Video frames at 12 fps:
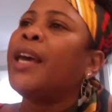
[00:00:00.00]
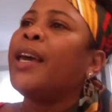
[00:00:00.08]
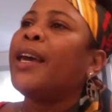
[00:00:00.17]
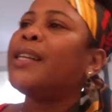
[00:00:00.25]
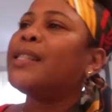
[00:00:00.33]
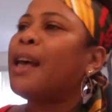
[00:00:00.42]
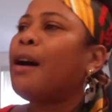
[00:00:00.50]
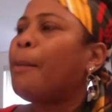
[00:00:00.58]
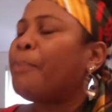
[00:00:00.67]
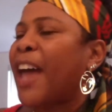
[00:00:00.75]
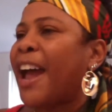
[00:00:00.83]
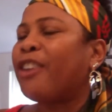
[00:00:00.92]
It's
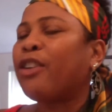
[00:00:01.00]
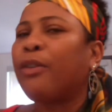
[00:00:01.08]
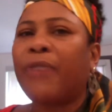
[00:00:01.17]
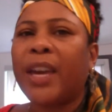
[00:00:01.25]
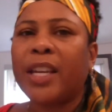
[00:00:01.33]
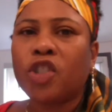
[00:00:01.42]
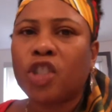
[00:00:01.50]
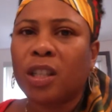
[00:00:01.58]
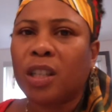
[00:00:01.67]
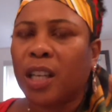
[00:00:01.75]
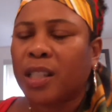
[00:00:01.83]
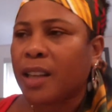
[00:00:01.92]

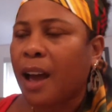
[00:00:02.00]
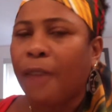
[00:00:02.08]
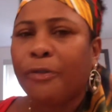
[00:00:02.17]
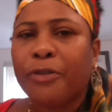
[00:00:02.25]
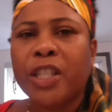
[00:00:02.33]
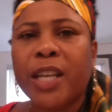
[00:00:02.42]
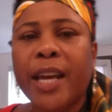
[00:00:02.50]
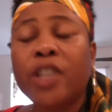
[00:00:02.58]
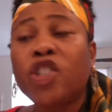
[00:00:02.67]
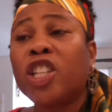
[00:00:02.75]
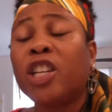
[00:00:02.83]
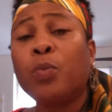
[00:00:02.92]
aggravation, it's
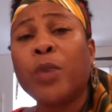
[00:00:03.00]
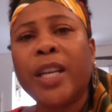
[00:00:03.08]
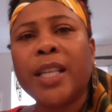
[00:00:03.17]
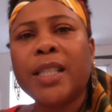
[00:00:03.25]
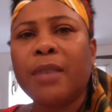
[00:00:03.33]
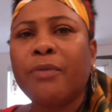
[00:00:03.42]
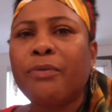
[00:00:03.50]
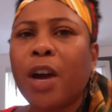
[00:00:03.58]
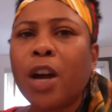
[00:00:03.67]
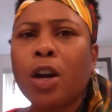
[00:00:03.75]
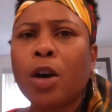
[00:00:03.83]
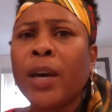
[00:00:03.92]
confrontation. And when it's in
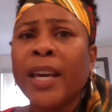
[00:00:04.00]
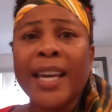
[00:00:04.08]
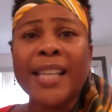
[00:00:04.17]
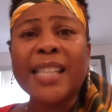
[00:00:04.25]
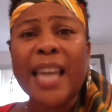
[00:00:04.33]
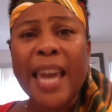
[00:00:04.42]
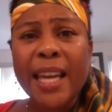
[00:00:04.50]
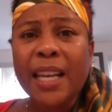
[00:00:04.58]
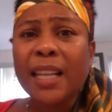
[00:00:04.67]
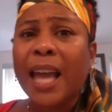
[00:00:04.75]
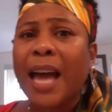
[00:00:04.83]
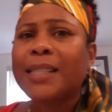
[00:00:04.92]
Virgo, it's
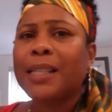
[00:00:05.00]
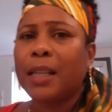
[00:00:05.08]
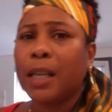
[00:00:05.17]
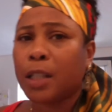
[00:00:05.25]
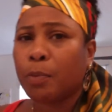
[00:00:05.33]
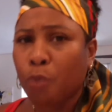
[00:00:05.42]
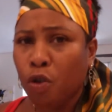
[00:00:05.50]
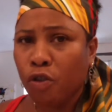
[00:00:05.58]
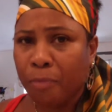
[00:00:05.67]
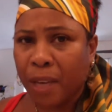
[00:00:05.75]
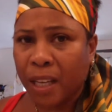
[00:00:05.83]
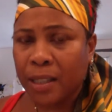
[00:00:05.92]
analyzing its
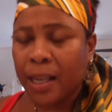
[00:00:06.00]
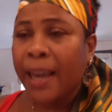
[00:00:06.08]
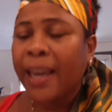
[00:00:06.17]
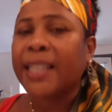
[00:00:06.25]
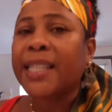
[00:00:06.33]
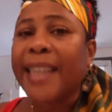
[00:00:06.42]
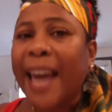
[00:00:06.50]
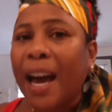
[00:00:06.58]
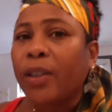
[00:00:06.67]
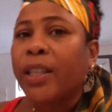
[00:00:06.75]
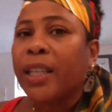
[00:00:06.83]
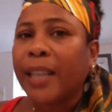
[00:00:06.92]
movements. It's
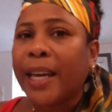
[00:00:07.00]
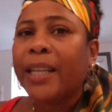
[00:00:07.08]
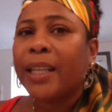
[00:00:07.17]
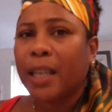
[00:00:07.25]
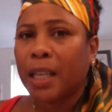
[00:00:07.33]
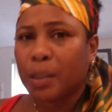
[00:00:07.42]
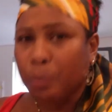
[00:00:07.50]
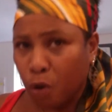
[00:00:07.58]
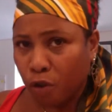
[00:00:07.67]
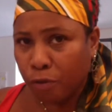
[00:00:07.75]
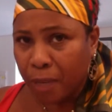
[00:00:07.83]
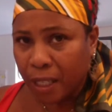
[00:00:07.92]
calculating its
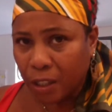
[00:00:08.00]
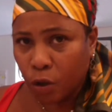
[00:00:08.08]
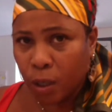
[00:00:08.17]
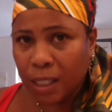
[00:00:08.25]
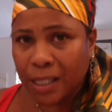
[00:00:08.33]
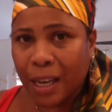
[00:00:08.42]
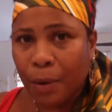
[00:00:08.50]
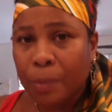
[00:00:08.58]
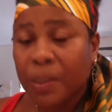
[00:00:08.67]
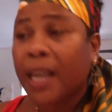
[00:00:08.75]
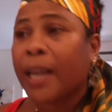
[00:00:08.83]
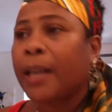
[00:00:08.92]
movements. You understand what I'm
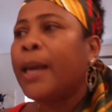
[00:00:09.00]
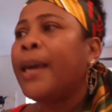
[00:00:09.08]
saying?